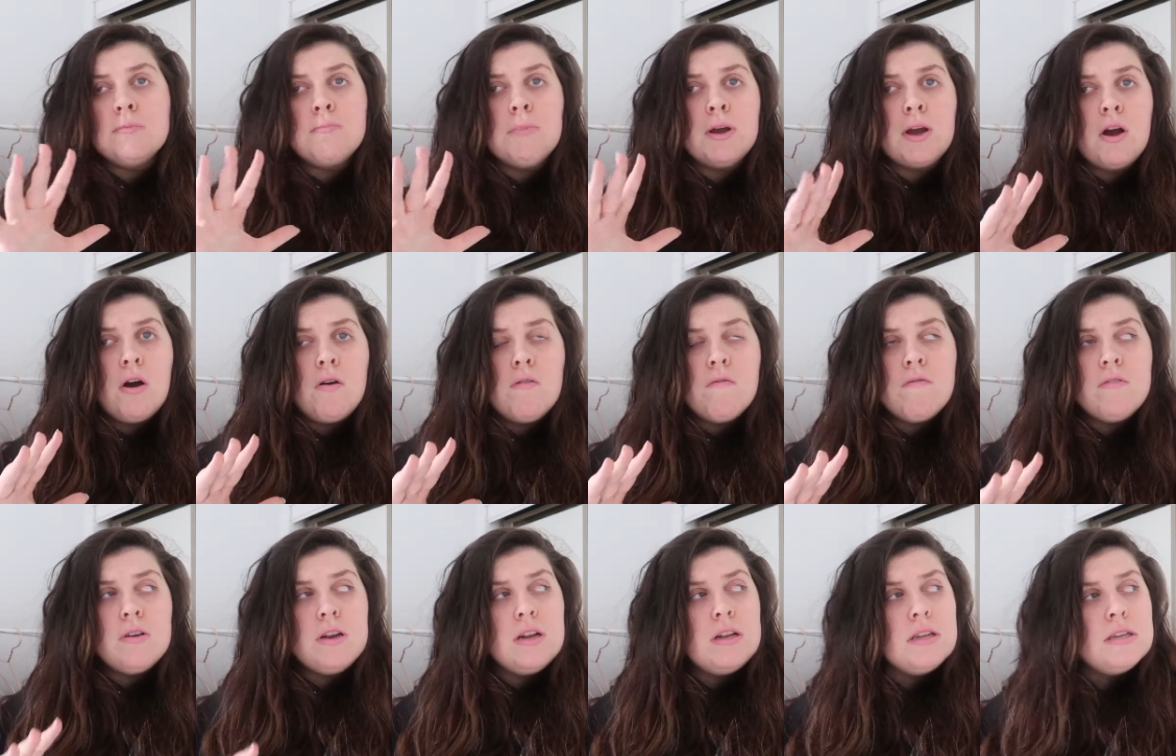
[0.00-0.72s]
my
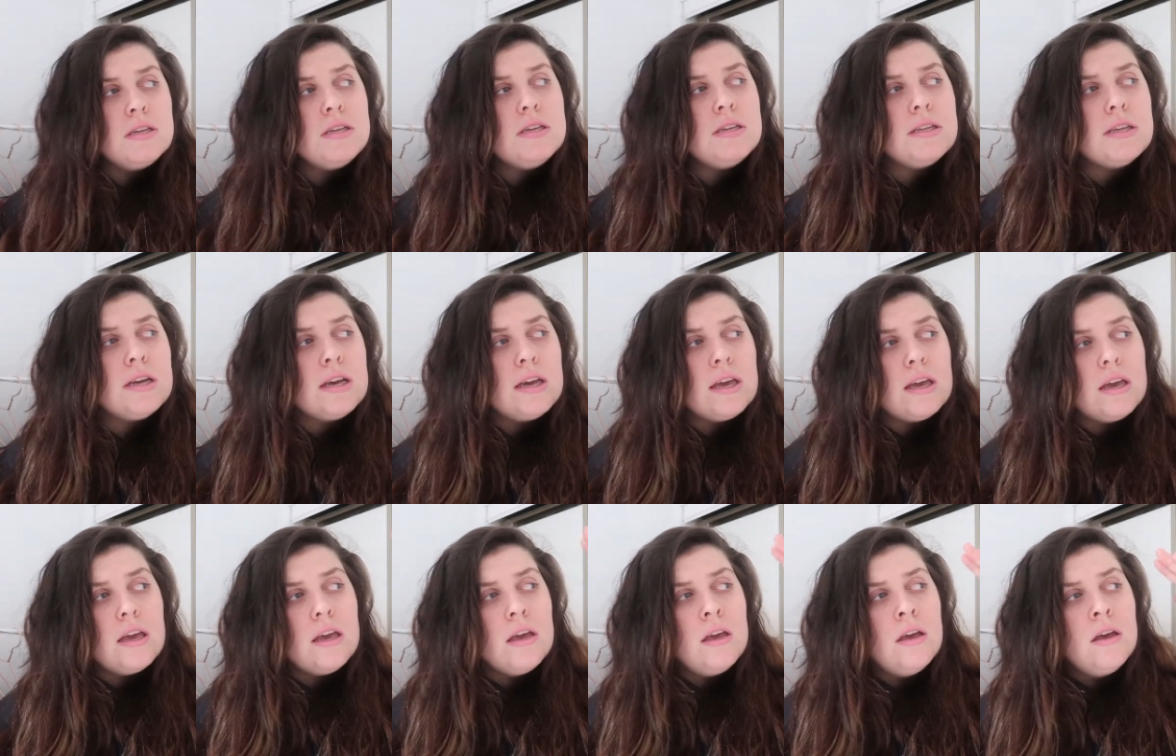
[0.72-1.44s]
confidence is
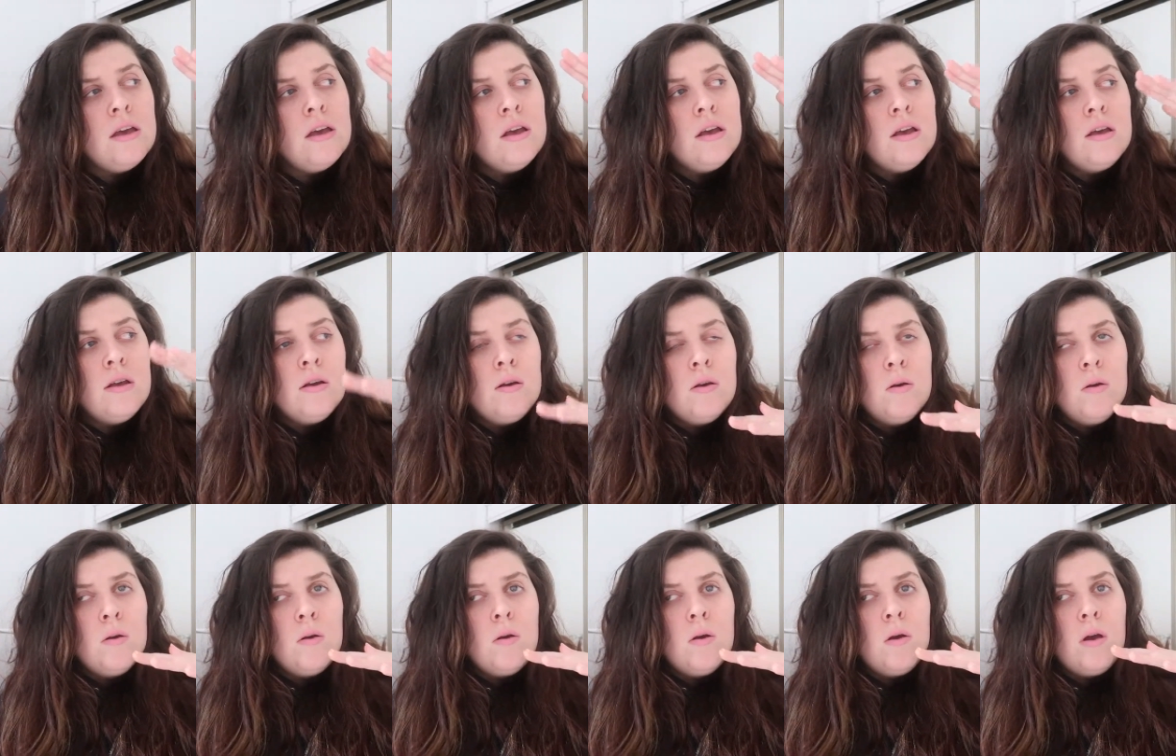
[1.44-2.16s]
like,
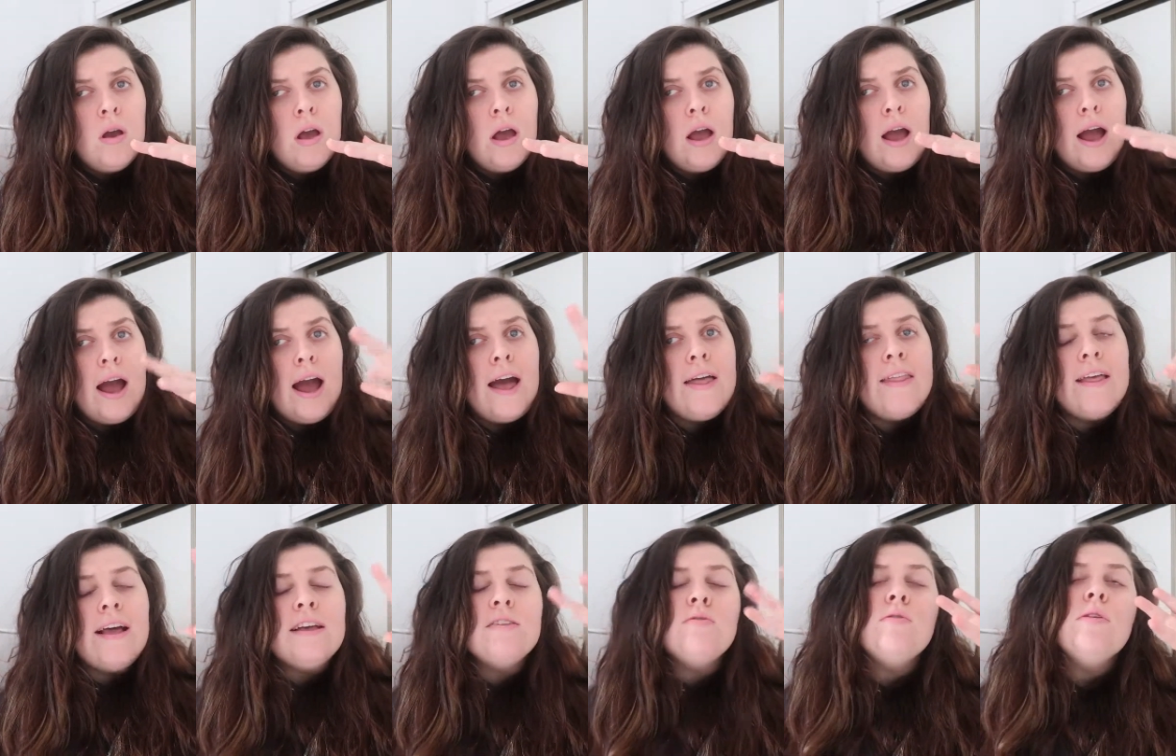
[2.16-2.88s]
and
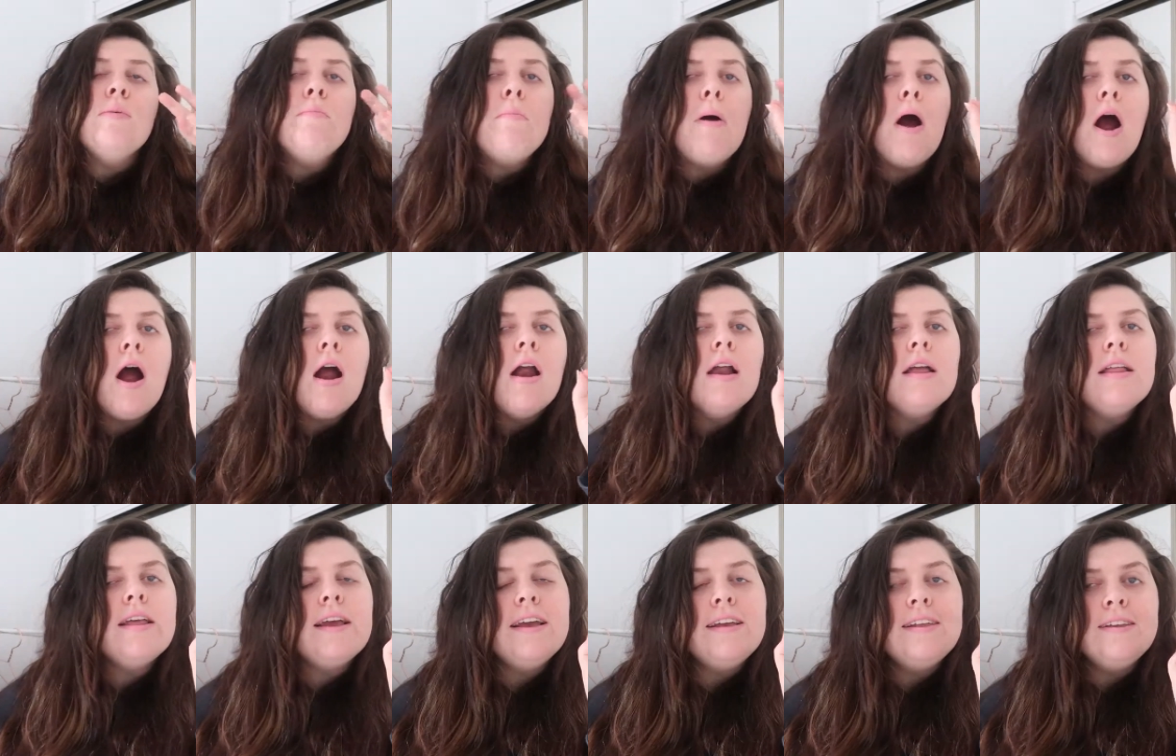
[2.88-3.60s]
that's only
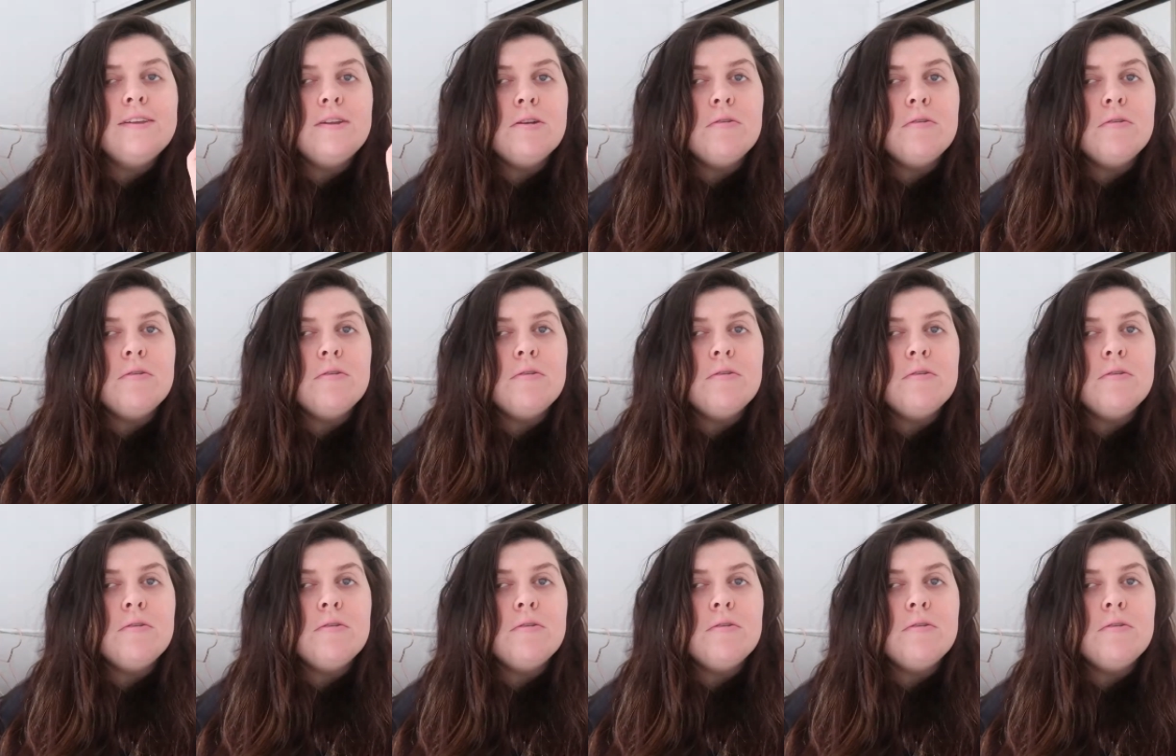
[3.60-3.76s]
partly to